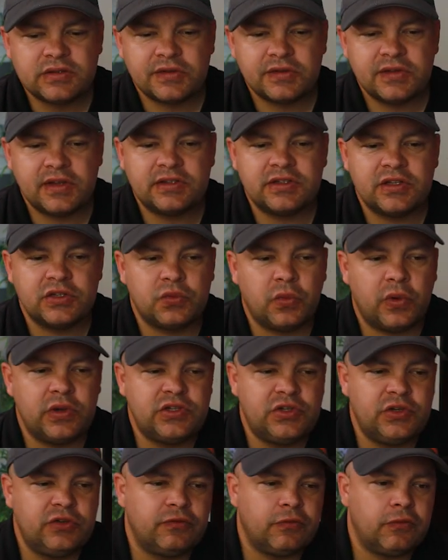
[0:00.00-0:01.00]
So this is
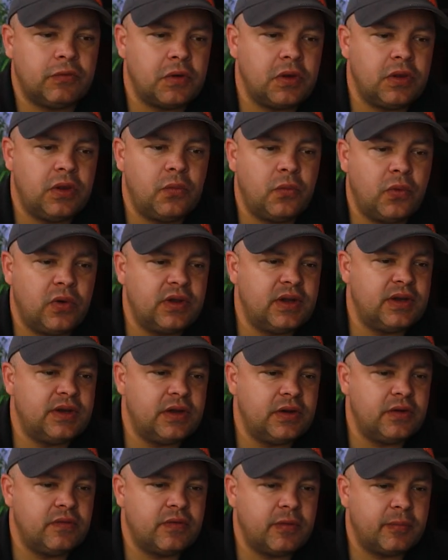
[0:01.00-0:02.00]
what you really want
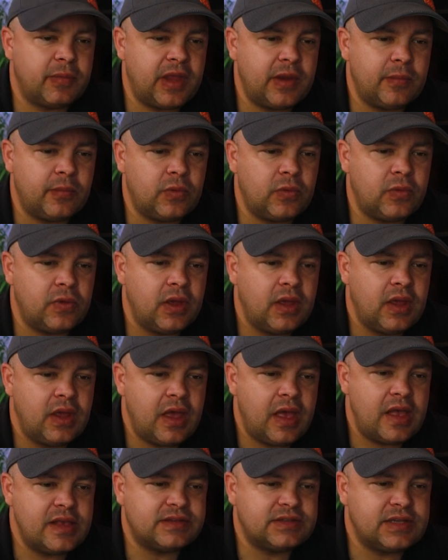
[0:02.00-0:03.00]
to do for people.
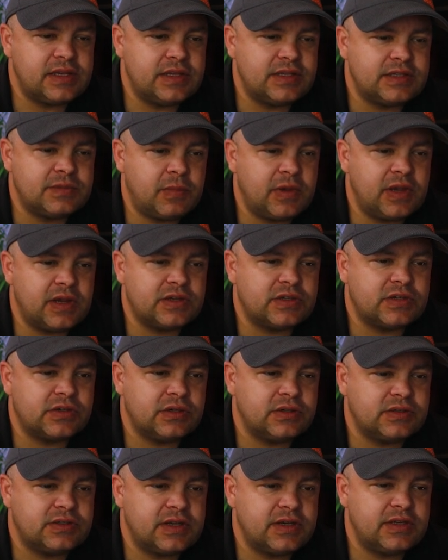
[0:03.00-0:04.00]
And see this
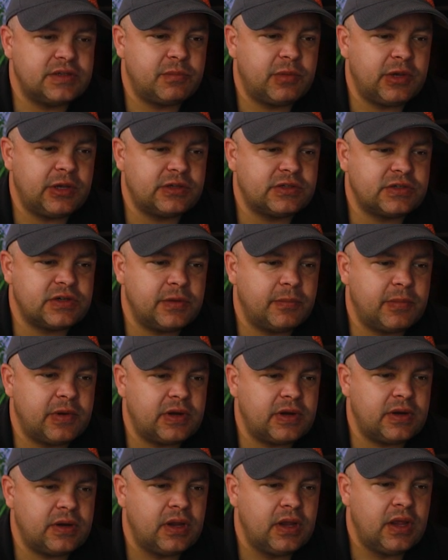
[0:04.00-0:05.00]
picture, see his picture up
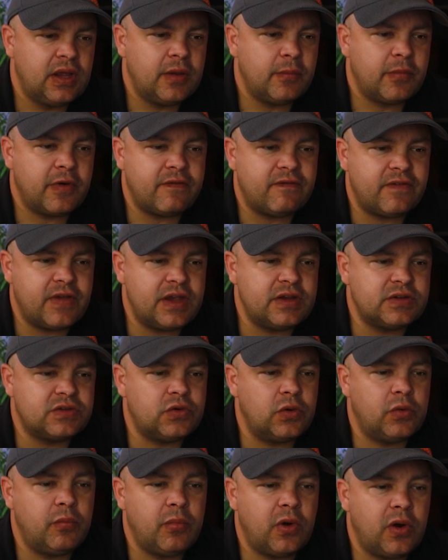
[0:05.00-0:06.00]
here,
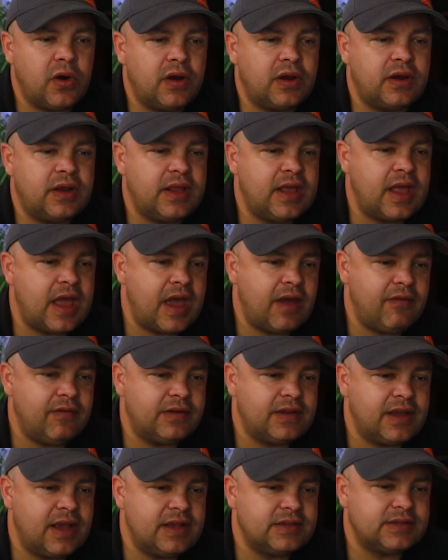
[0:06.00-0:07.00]
professional marketing,
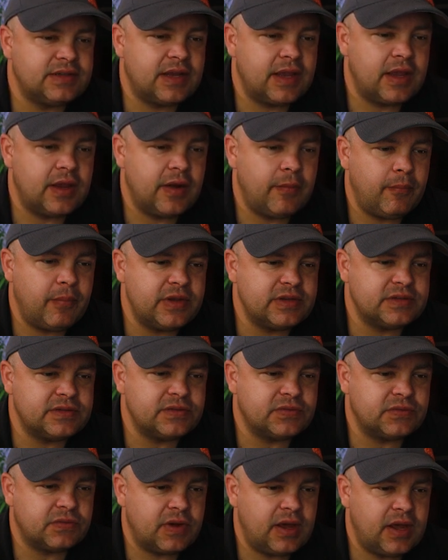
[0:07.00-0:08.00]
advertising, and a
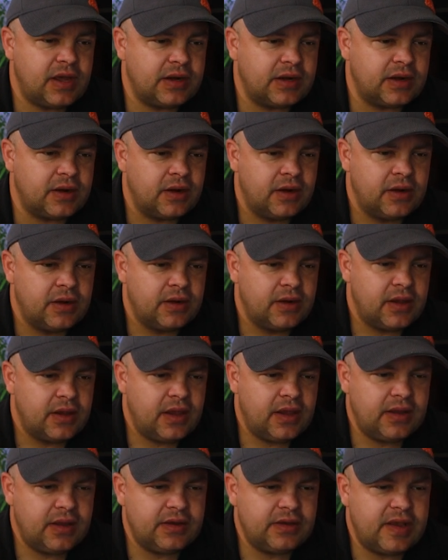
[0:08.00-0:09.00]
business writer.
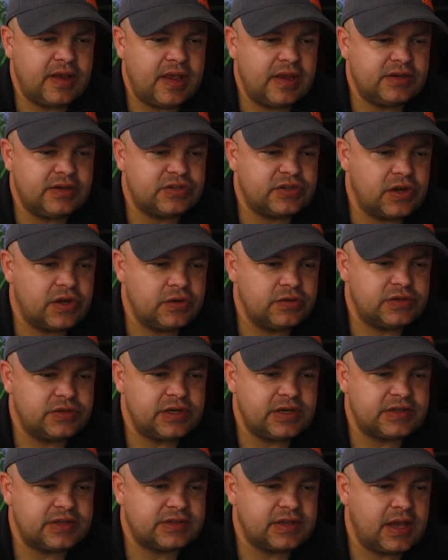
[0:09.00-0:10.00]
And he, he shows
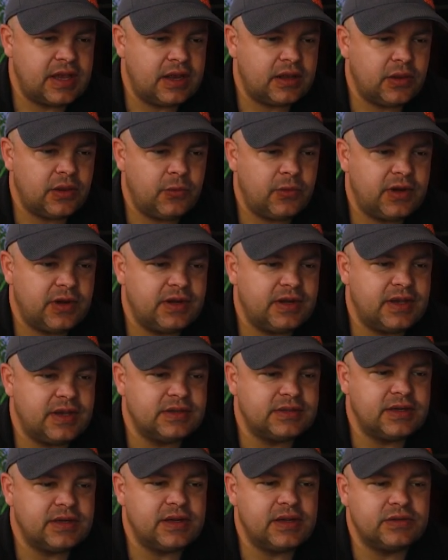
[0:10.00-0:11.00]
you exactly what he
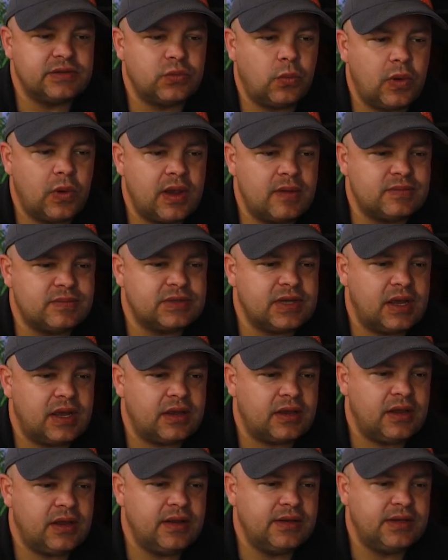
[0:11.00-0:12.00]
does. He does
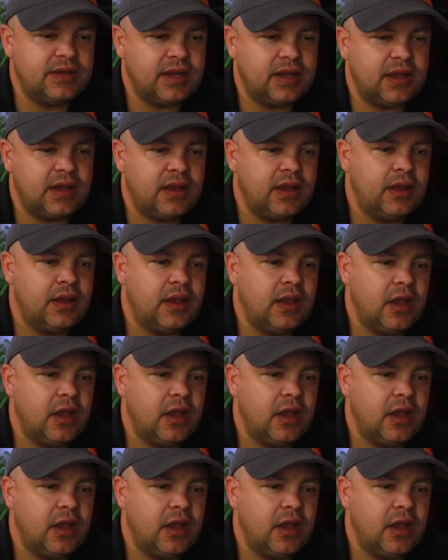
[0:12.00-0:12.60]
website content,